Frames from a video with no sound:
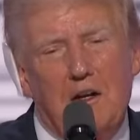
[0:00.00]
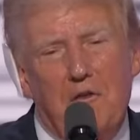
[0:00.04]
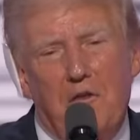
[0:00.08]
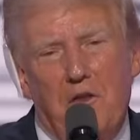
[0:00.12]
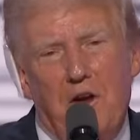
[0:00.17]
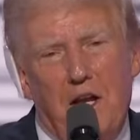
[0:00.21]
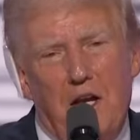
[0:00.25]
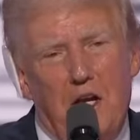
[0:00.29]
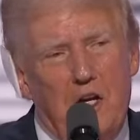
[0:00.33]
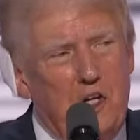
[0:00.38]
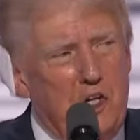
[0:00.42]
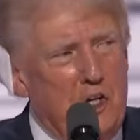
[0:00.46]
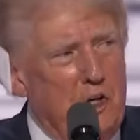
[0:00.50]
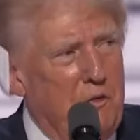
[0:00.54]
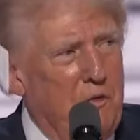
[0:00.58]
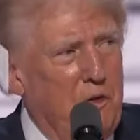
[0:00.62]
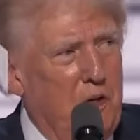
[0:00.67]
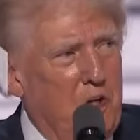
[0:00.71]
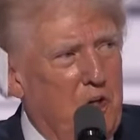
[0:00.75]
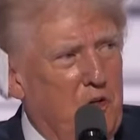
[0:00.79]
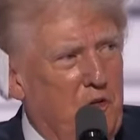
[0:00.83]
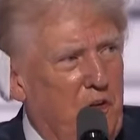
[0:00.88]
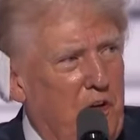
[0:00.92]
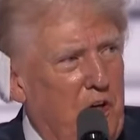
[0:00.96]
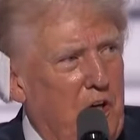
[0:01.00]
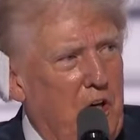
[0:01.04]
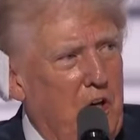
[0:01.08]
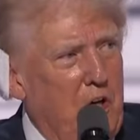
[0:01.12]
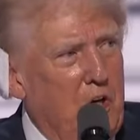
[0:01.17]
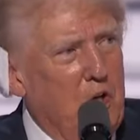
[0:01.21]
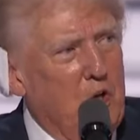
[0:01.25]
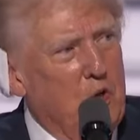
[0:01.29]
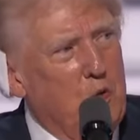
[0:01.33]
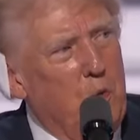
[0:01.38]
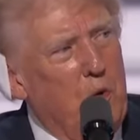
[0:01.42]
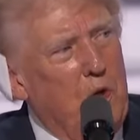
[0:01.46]
advantage of us for
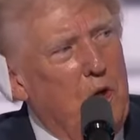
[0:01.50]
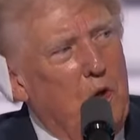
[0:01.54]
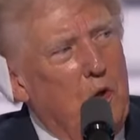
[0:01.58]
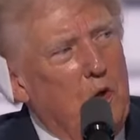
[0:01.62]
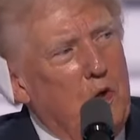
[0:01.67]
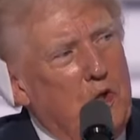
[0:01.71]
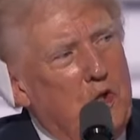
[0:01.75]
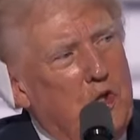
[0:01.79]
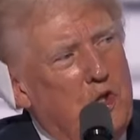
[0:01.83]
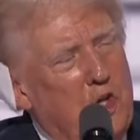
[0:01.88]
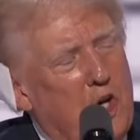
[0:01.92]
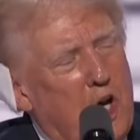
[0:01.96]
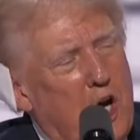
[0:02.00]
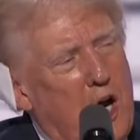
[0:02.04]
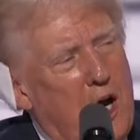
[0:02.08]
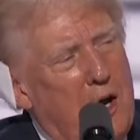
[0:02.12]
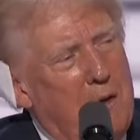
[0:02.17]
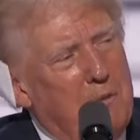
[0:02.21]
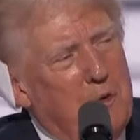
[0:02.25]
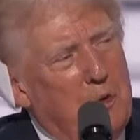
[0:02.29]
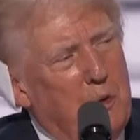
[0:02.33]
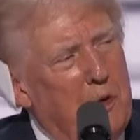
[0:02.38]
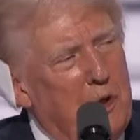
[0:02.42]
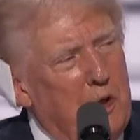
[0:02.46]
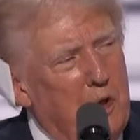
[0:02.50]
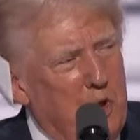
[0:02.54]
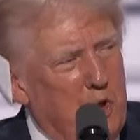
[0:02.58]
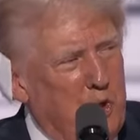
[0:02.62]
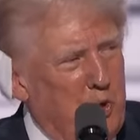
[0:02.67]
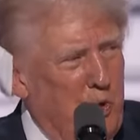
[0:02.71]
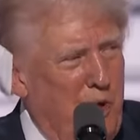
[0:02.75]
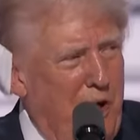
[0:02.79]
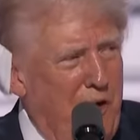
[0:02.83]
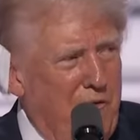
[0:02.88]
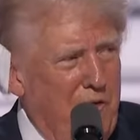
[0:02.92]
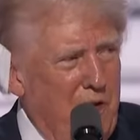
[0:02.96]
years. We lose jobs, we
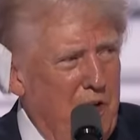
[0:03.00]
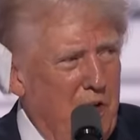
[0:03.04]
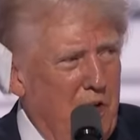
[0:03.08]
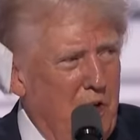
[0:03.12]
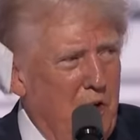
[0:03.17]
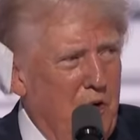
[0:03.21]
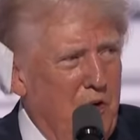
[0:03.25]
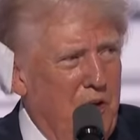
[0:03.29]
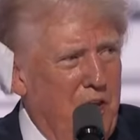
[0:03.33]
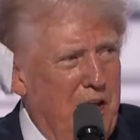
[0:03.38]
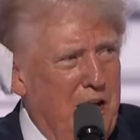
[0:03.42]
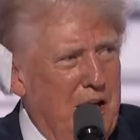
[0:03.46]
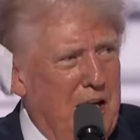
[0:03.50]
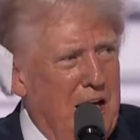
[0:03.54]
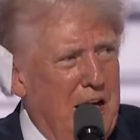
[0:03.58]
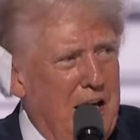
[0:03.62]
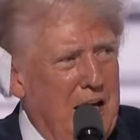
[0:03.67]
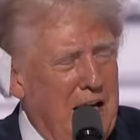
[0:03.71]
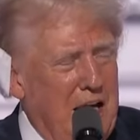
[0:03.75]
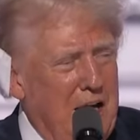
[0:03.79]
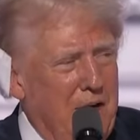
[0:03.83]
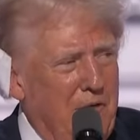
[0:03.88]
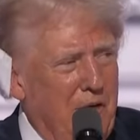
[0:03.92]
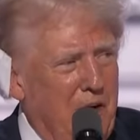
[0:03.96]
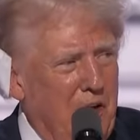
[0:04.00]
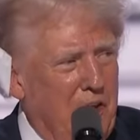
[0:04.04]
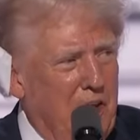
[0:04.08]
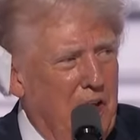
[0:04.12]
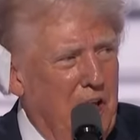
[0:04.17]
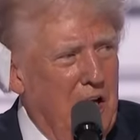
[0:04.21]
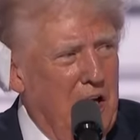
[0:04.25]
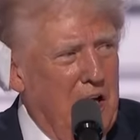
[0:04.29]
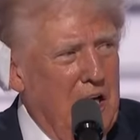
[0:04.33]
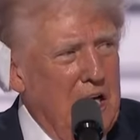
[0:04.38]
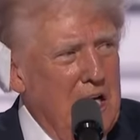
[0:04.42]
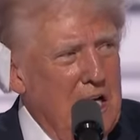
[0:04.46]
lose revenue, and they gain
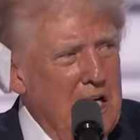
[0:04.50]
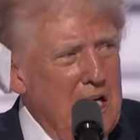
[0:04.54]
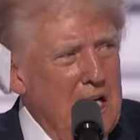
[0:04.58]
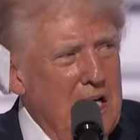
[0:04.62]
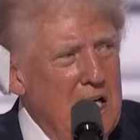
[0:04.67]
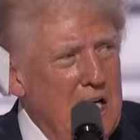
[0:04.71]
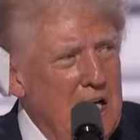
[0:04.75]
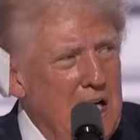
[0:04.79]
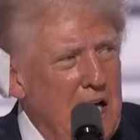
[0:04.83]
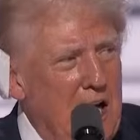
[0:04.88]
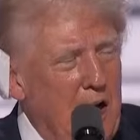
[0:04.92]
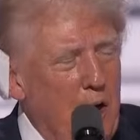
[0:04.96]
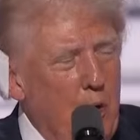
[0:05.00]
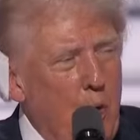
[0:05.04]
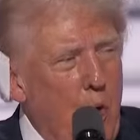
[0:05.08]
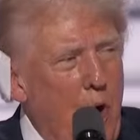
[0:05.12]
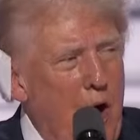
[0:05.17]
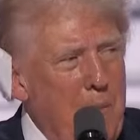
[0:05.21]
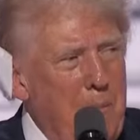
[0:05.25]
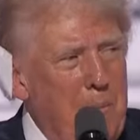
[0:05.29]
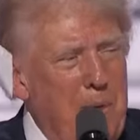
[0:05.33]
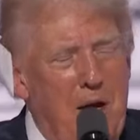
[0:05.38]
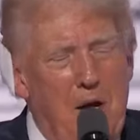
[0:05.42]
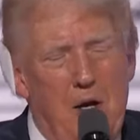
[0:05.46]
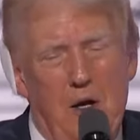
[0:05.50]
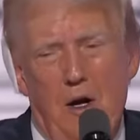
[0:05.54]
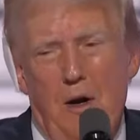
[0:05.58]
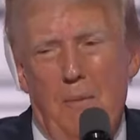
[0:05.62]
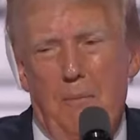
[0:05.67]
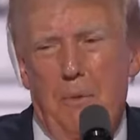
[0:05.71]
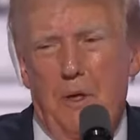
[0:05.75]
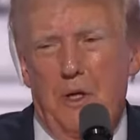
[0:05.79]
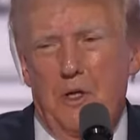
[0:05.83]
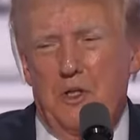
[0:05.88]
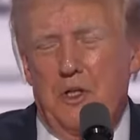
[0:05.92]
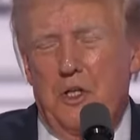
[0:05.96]
everything and wipe out our
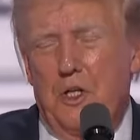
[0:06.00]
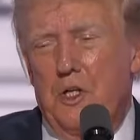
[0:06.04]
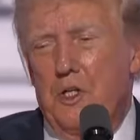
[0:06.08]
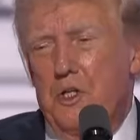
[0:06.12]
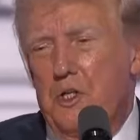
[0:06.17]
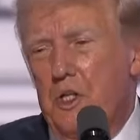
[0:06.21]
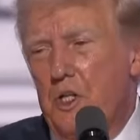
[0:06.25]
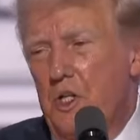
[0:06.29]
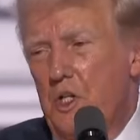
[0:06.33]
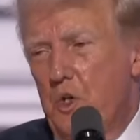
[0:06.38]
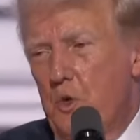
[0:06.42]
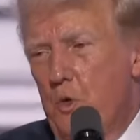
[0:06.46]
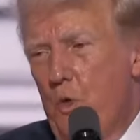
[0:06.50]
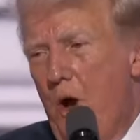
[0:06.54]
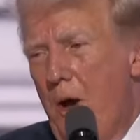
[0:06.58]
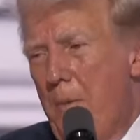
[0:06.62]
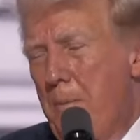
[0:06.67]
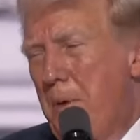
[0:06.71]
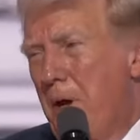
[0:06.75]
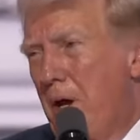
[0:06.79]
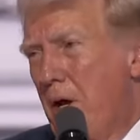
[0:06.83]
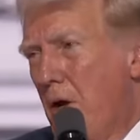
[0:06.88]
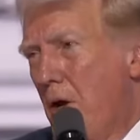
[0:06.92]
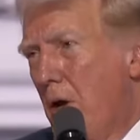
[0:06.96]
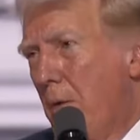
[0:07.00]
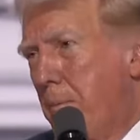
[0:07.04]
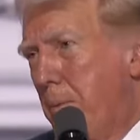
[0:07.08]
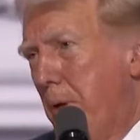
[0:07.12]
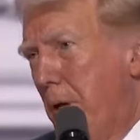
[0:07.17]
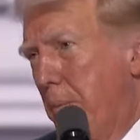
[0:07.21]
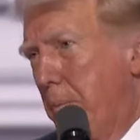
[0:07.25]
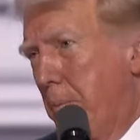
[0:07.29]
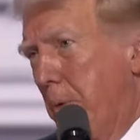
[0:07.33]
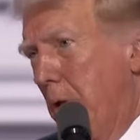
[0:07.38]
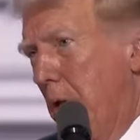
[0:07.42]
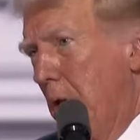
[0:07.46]
businesses, wipe out our
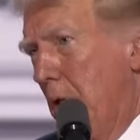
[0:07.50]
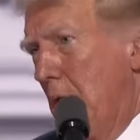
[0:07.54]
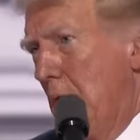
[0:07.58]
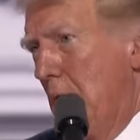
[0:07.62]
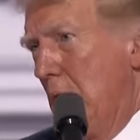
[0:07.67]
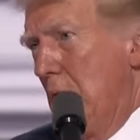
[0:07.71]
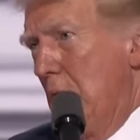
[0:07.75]
people.